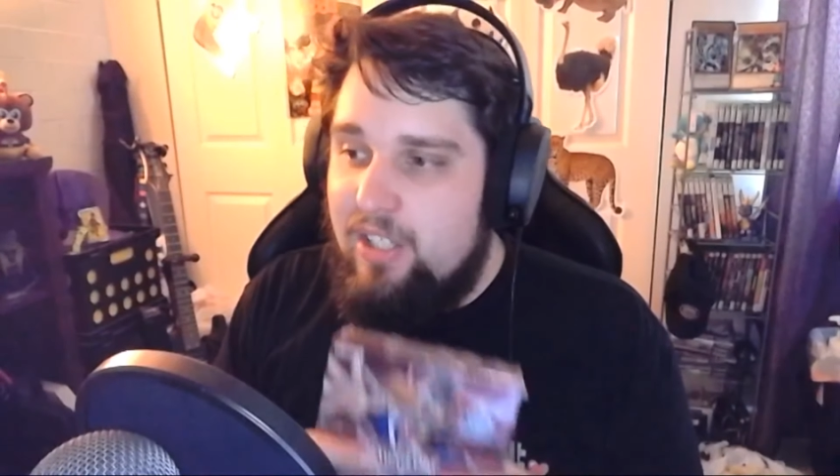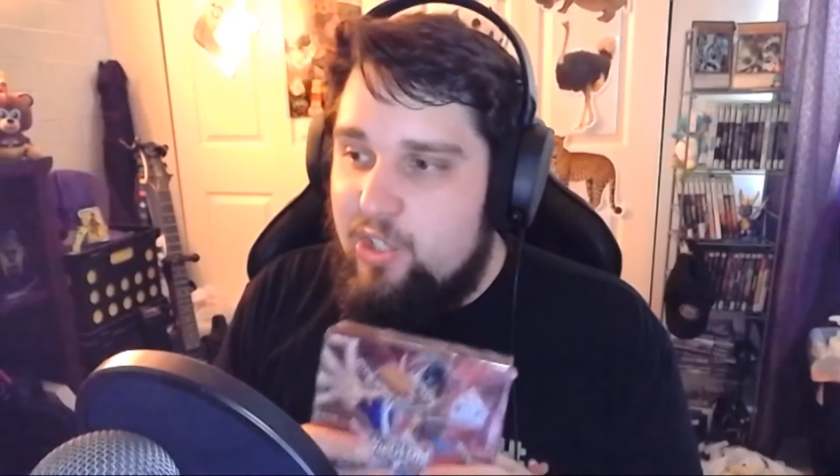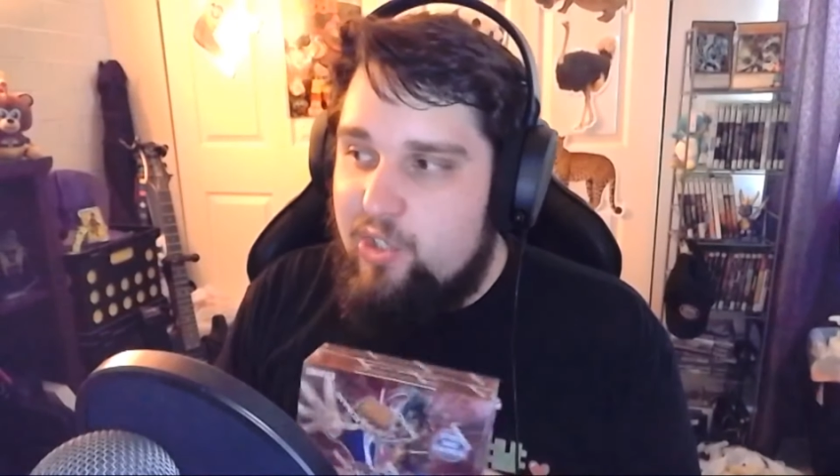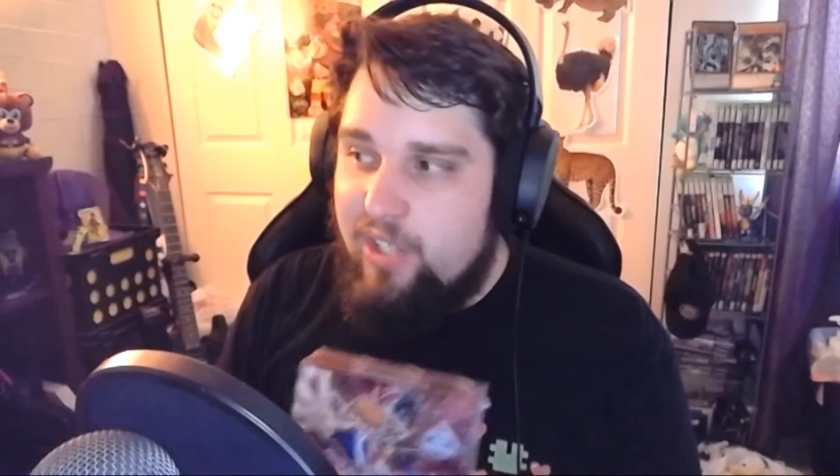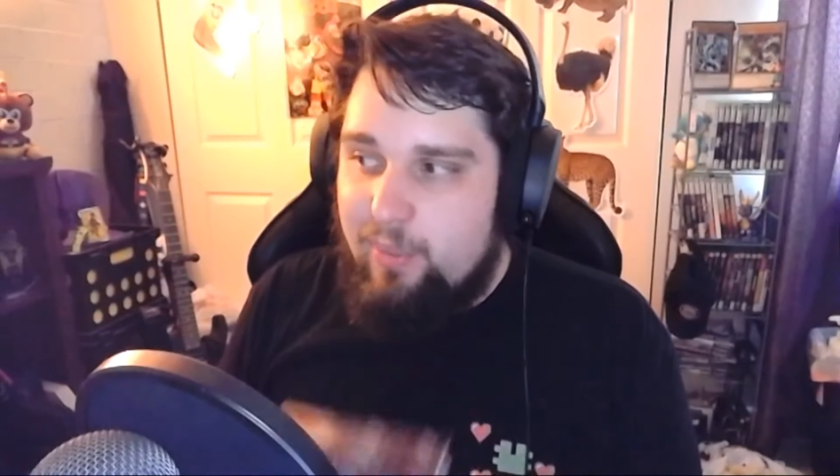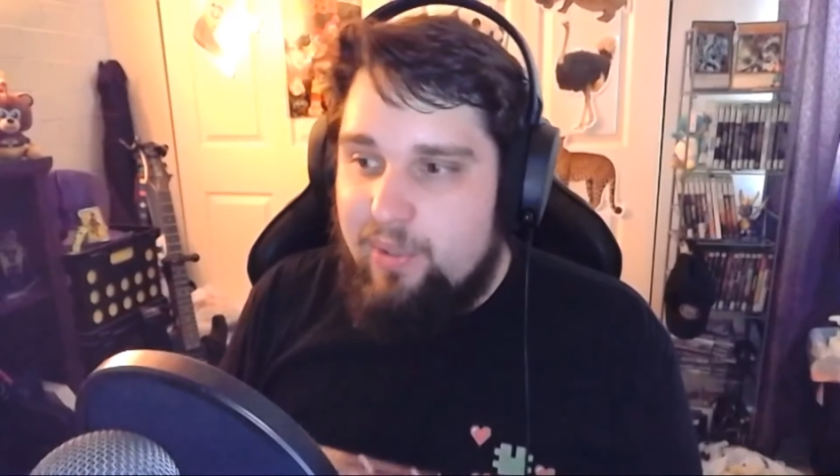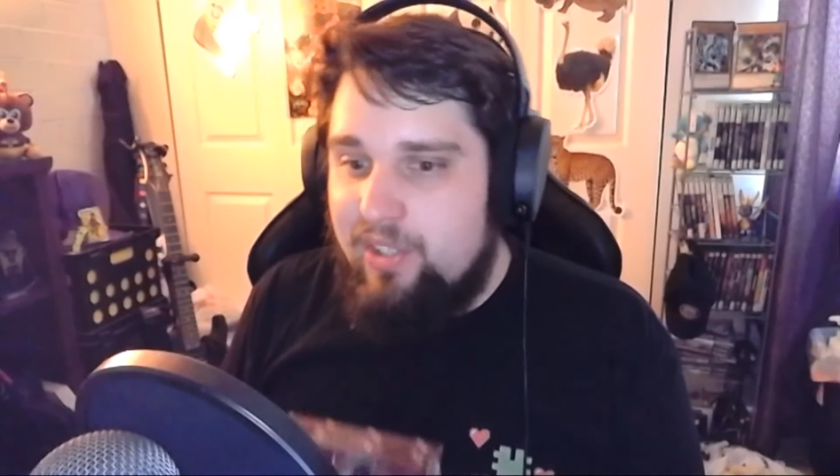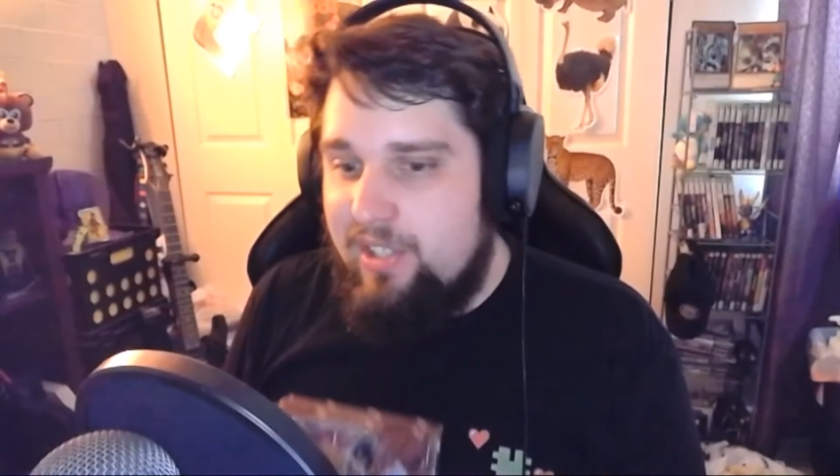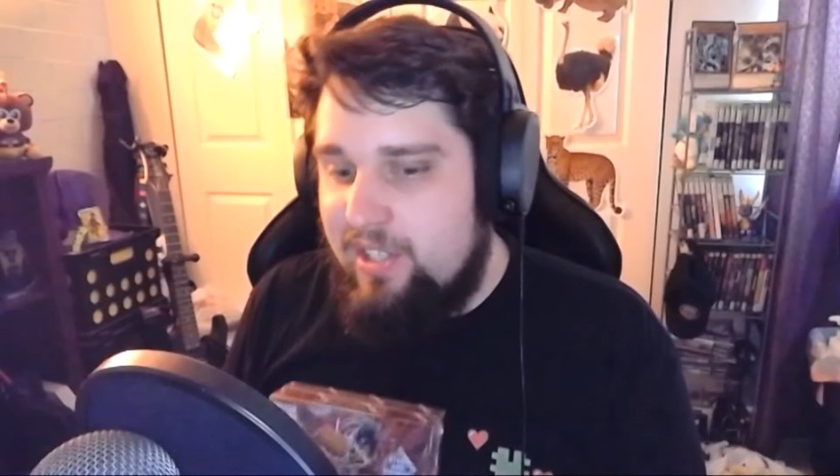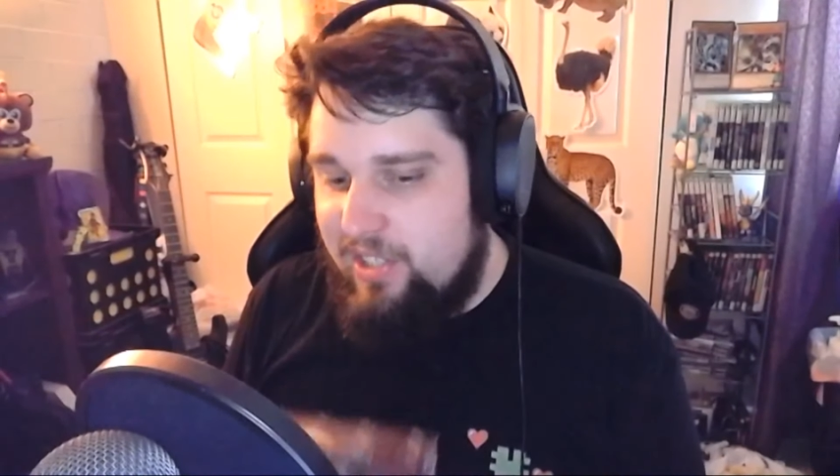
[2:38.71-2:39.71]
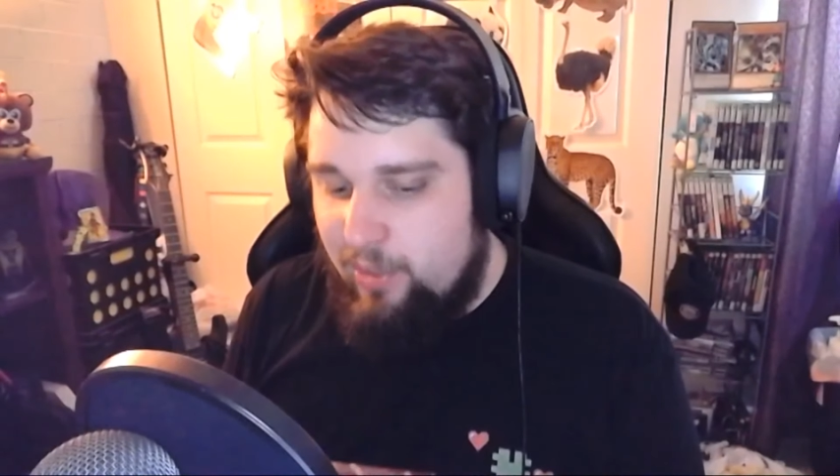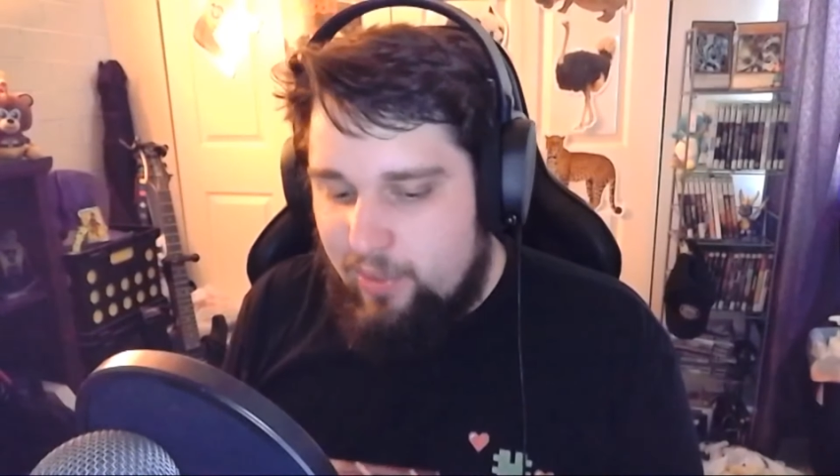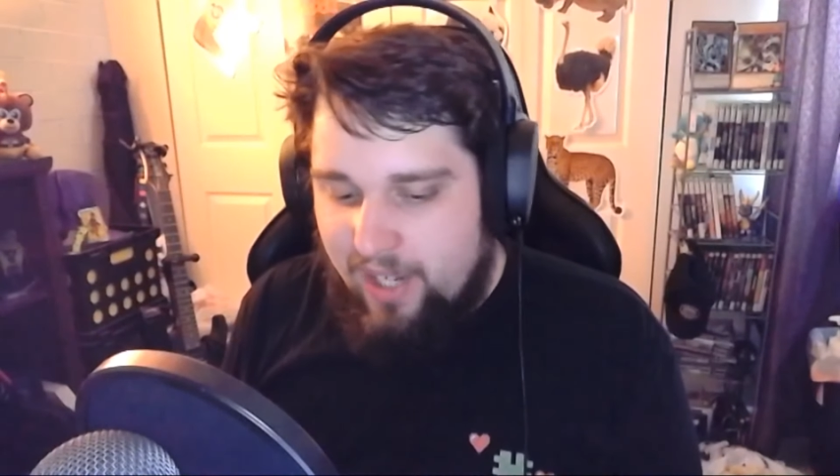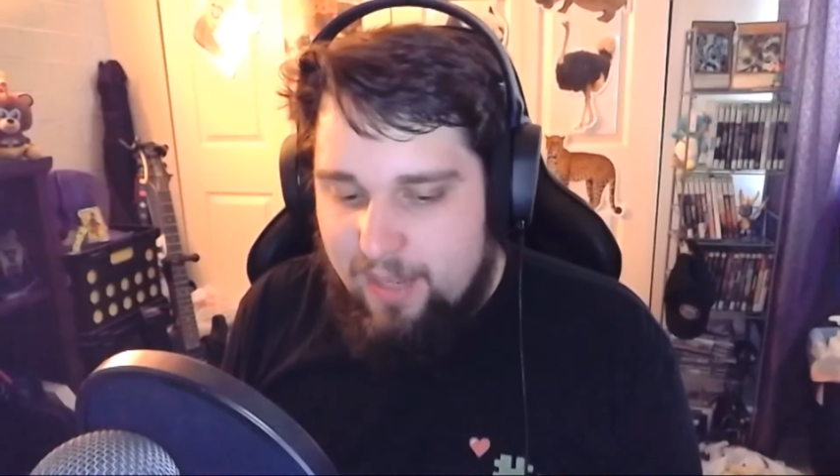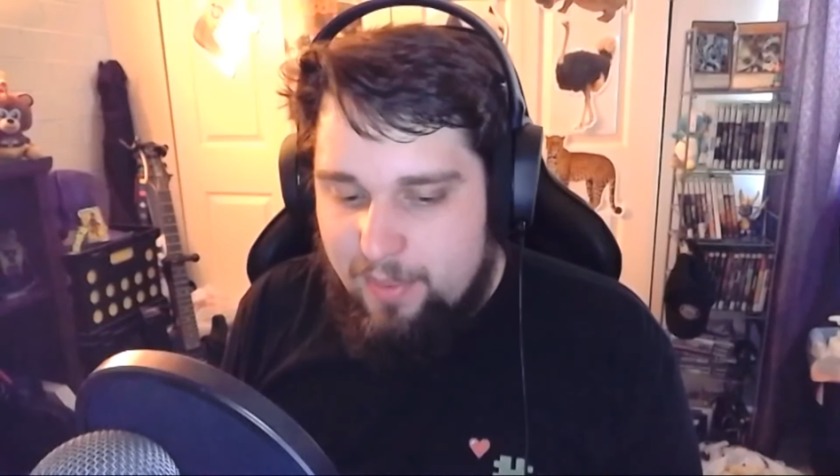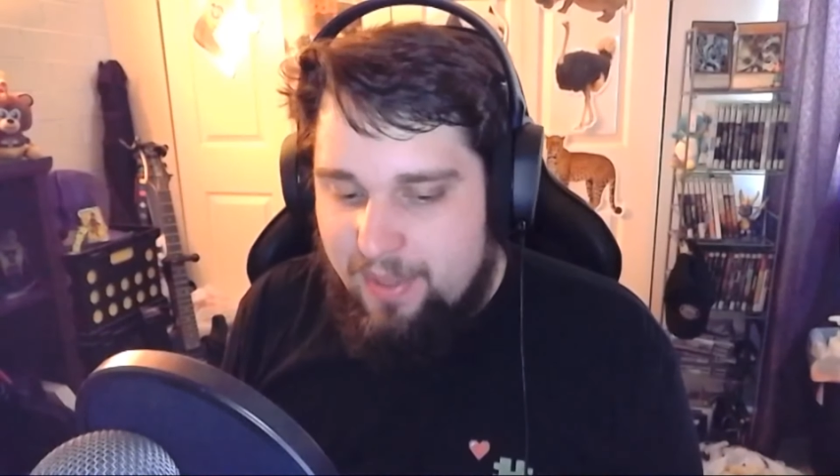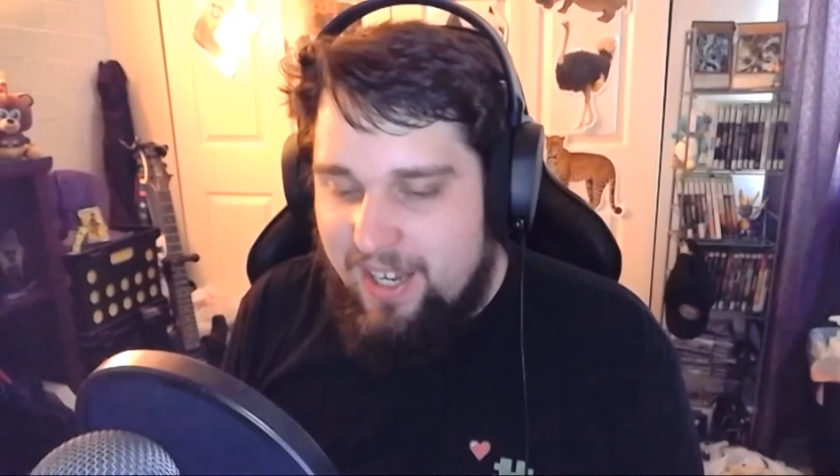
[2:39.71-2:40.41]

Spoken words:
Just like with the Seto Kaiba